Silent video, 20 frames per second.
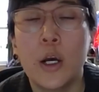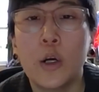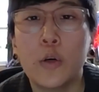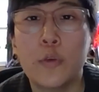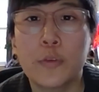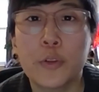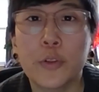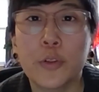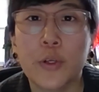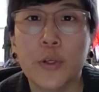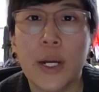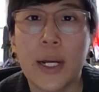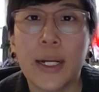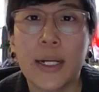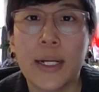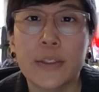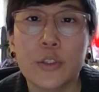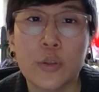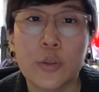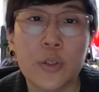over
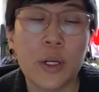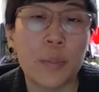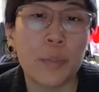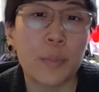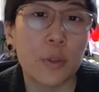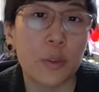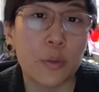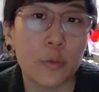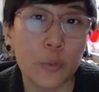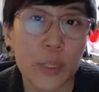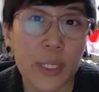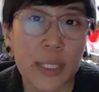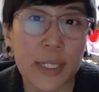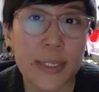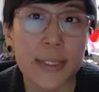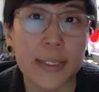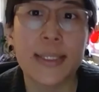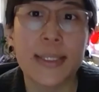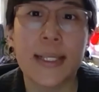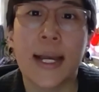a certain number of
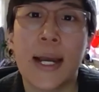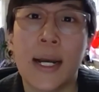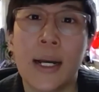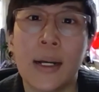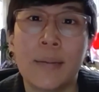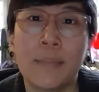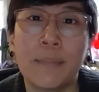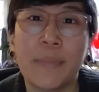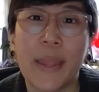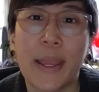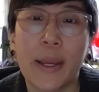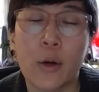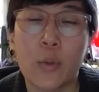weeks um,